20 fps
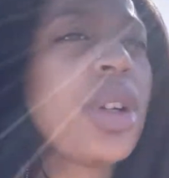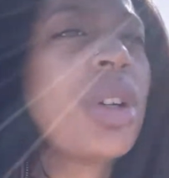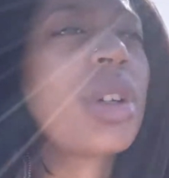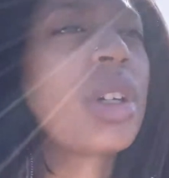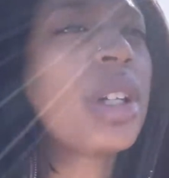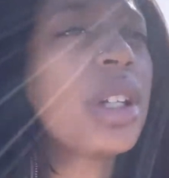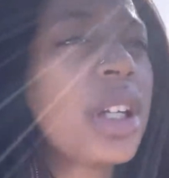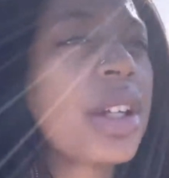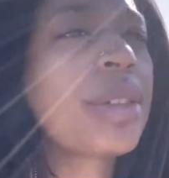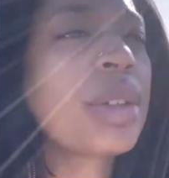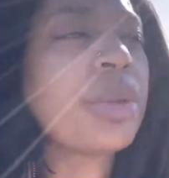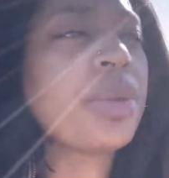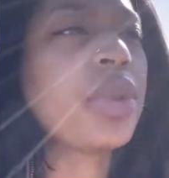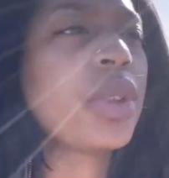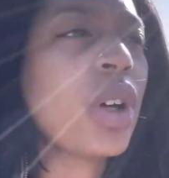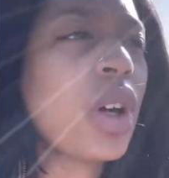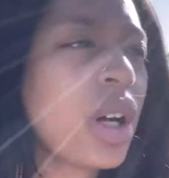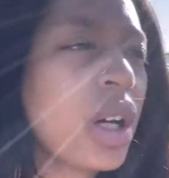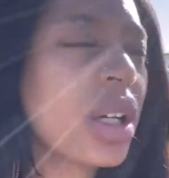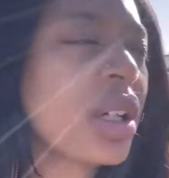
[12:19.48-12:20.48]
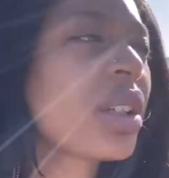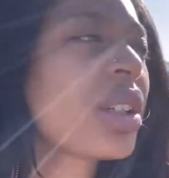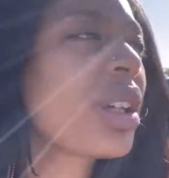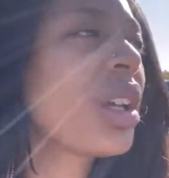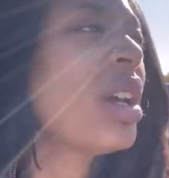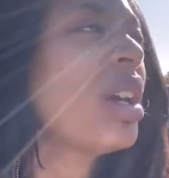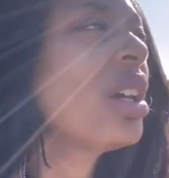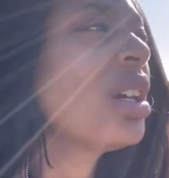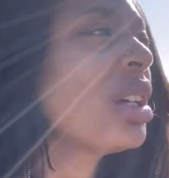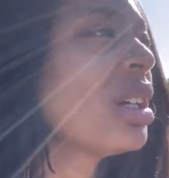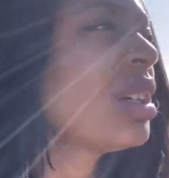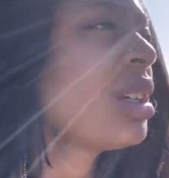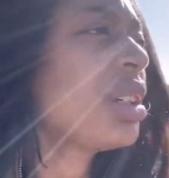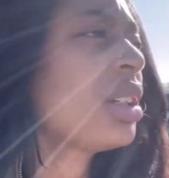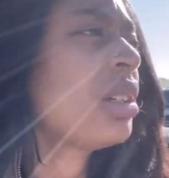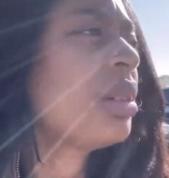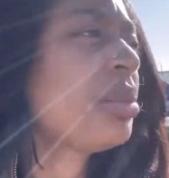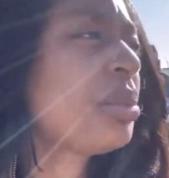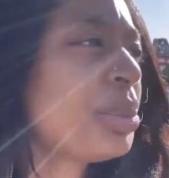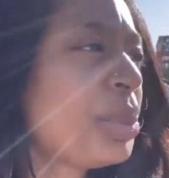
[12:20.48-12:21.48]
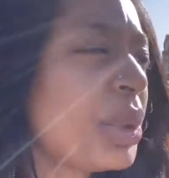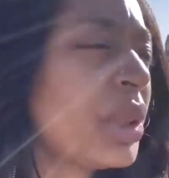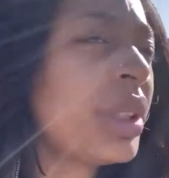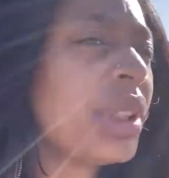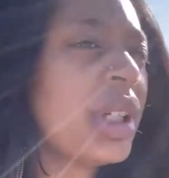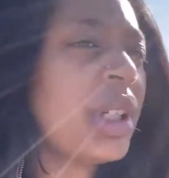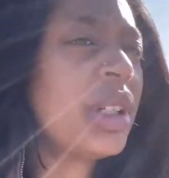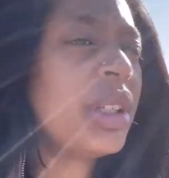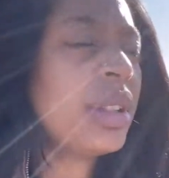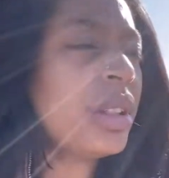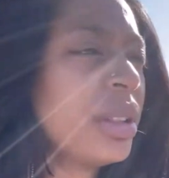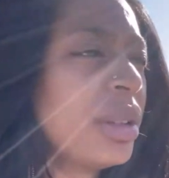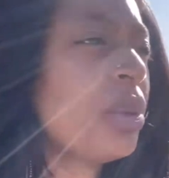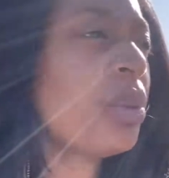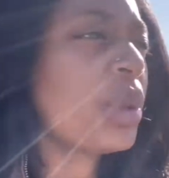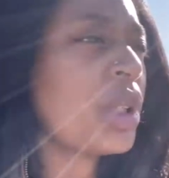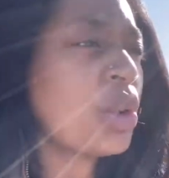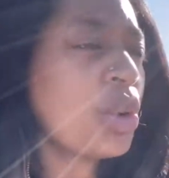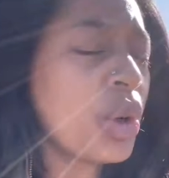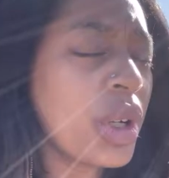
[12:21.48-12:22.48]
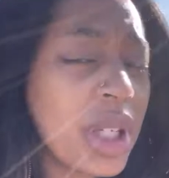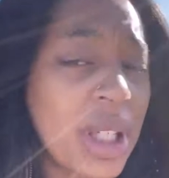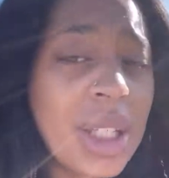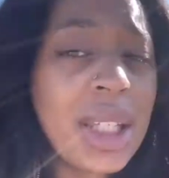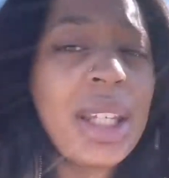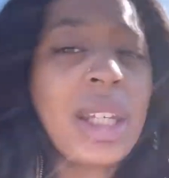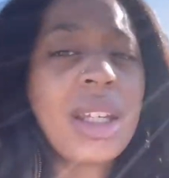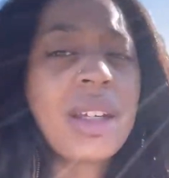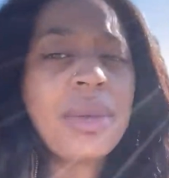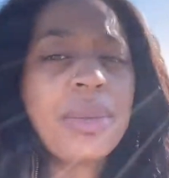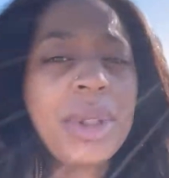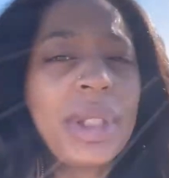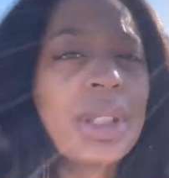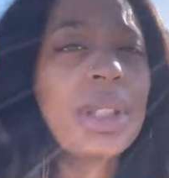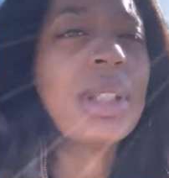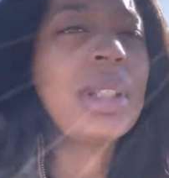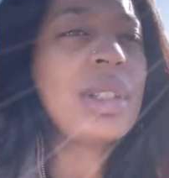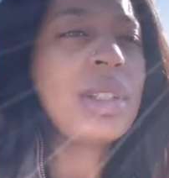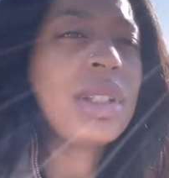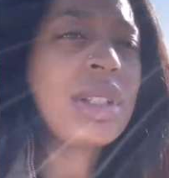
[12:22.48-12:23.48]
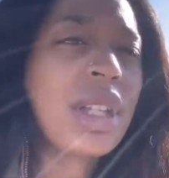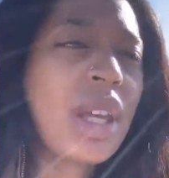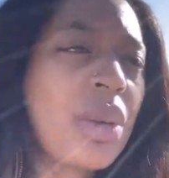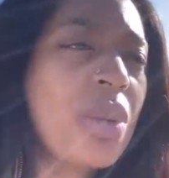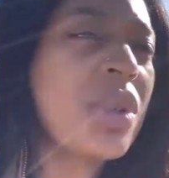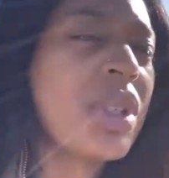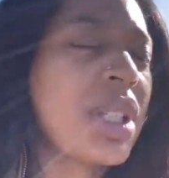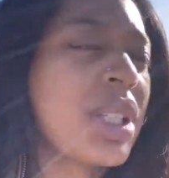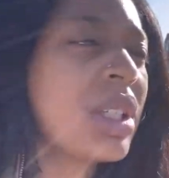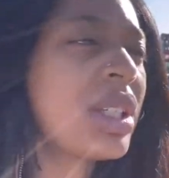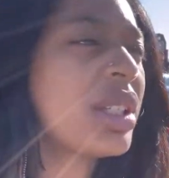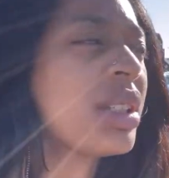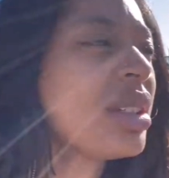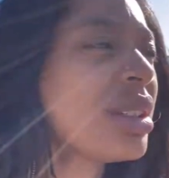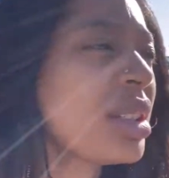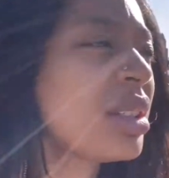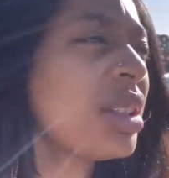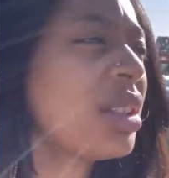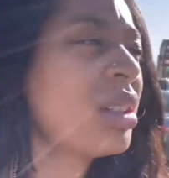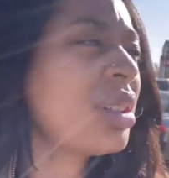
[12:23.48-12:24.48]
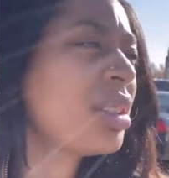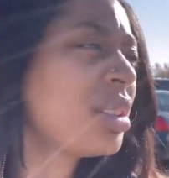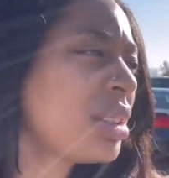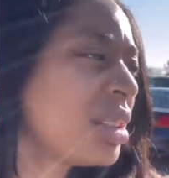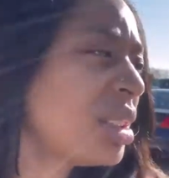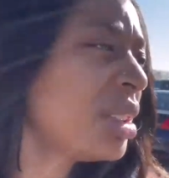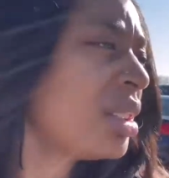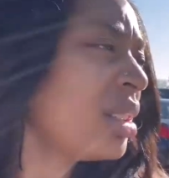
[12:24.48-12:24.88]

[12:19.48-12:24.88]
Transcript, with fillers: on another vlog. But um, we going again because I want to get oh,